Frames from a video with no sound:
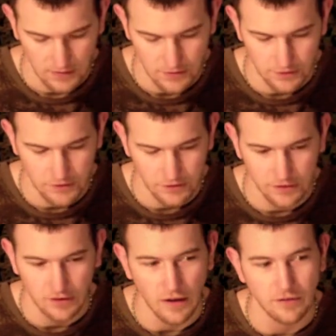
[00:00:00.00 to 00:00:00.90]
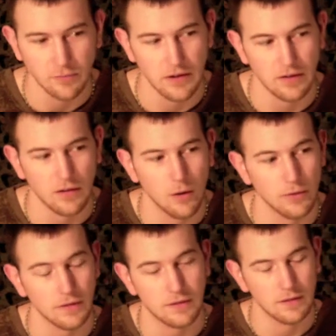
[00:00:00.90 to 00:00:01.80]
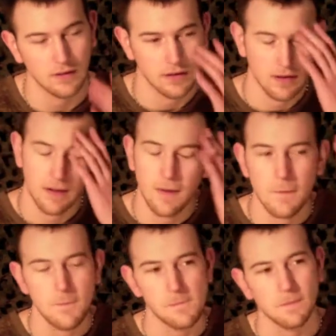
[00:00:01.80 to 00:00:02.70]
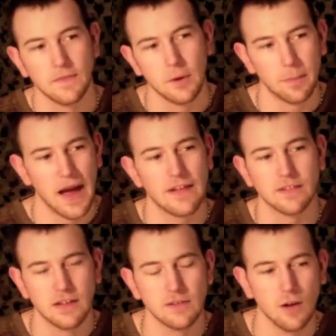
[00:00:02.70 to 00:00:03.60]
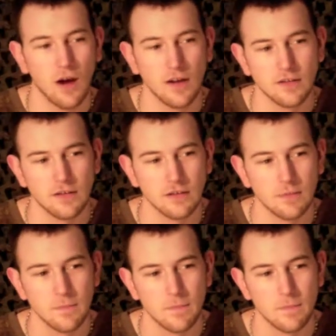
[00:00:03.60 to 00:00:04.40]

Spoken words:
It just disgusts me to know that they're passing these laws